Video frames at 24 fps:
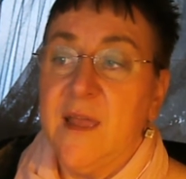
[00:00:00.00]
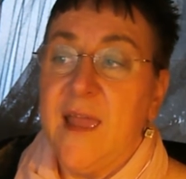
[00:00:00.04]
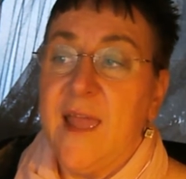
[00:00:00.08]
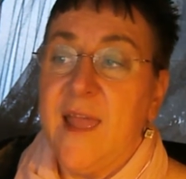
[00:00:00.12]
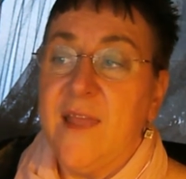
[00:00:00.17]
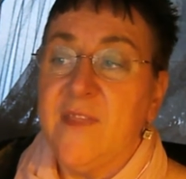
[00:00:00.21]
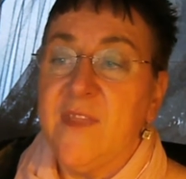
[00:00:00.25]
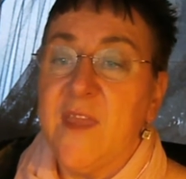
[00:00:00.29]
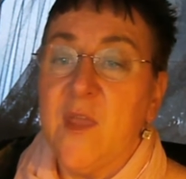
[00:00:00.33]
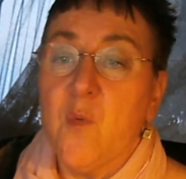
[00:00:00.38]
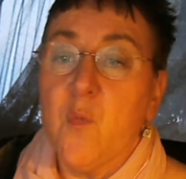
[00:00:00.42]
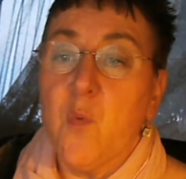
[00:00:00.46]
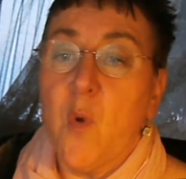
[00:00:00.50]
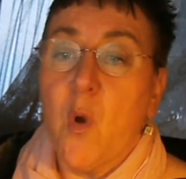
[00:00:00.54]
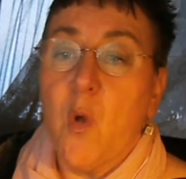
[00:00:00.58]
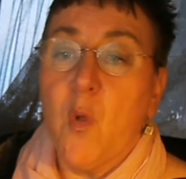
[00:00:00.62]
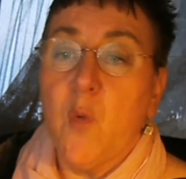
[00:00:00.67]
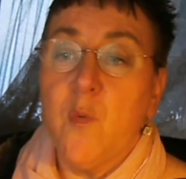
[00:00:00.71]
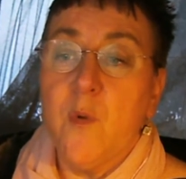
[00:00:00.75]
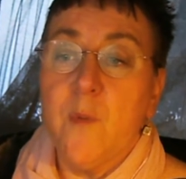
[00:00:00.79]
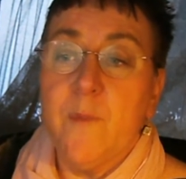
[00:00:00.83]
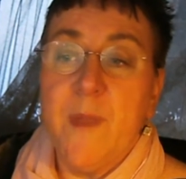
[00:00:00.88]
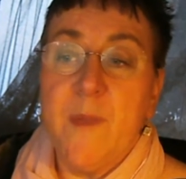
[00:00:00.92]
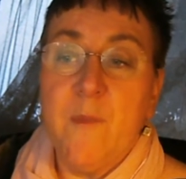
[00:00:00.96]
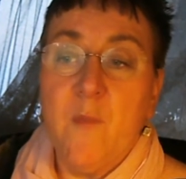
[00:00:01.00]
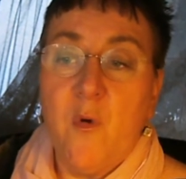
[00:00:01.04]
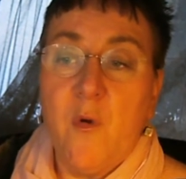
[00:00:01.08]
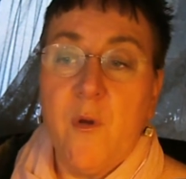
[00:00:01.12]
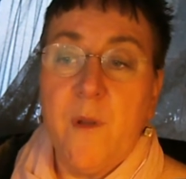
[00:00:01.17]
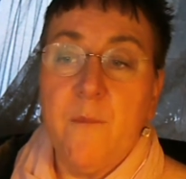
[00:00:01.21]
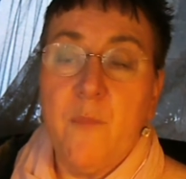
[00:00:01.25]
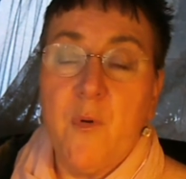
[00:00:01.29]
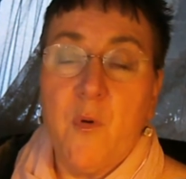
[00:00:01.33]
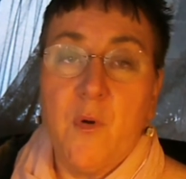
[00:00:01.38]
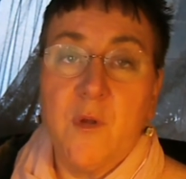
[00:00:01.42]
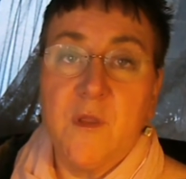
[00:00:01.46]
and their role will be more
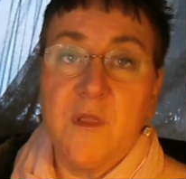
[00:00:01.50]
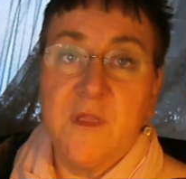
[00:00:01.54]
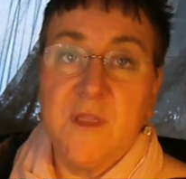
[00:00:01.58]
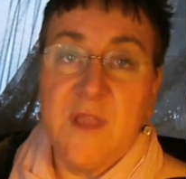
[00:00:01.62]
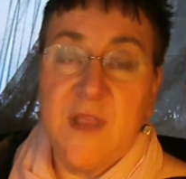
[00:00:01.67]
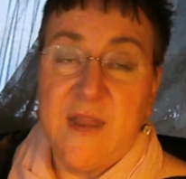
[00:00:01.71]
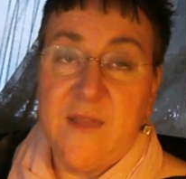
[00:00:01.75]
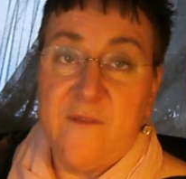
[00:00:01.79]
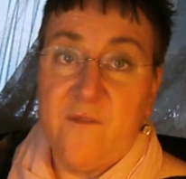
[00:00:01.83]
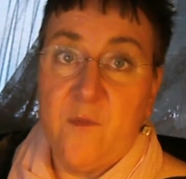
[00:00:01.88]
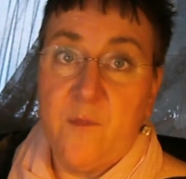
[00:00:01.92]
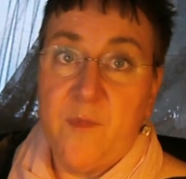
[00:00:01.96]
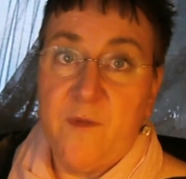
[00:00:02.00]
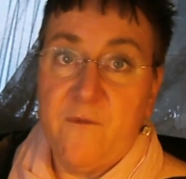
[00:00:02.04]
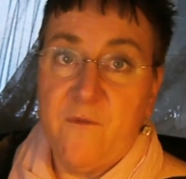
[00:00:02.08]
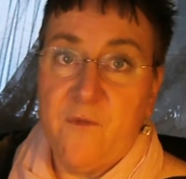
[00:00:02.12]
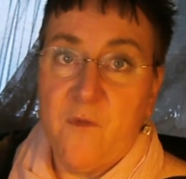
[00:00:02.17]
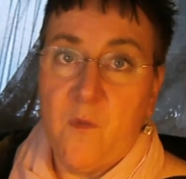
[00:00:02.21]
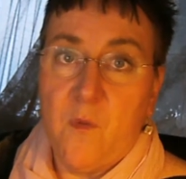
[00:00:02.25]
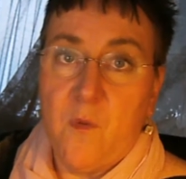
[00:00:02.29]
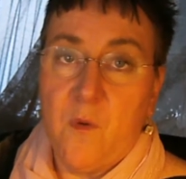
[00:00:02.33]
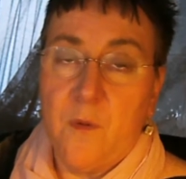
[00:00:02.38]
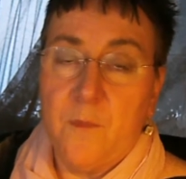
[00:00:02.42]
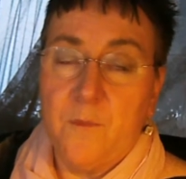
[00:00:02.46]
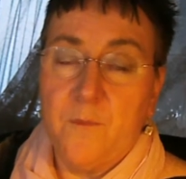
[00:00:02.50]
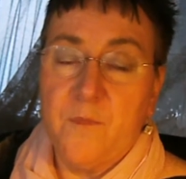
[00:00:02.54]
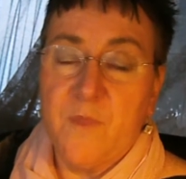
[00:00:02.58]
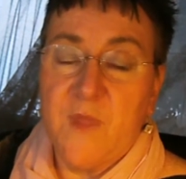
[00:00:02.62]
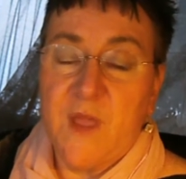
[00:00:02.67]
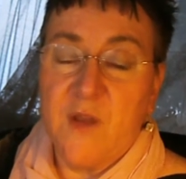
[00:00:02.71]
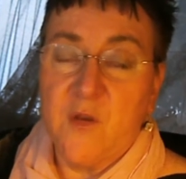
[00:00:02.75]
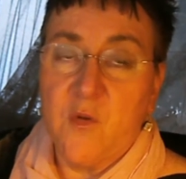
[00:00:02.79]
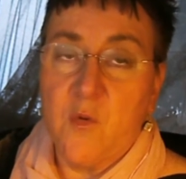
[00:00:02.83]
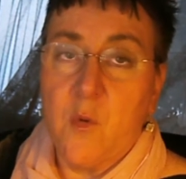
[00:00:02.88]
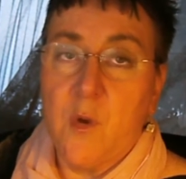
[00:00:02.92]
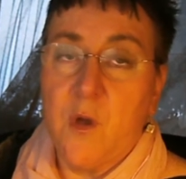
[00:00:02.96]
important than ever before,
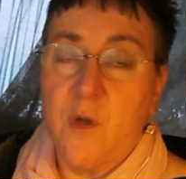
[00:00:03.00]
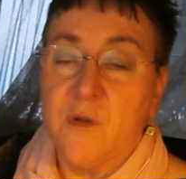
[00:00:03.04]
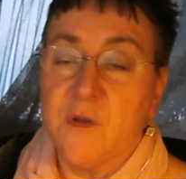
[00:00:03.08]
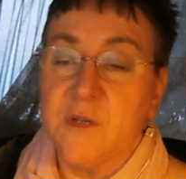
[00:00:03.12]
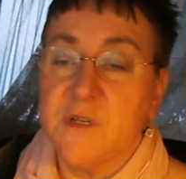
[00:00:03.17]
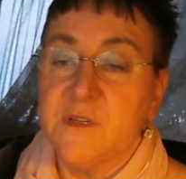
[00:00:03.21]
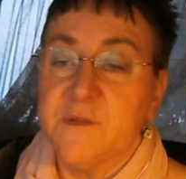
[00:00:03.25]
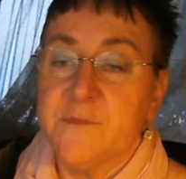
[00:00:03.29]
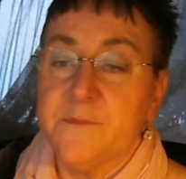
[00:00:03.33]
unquote.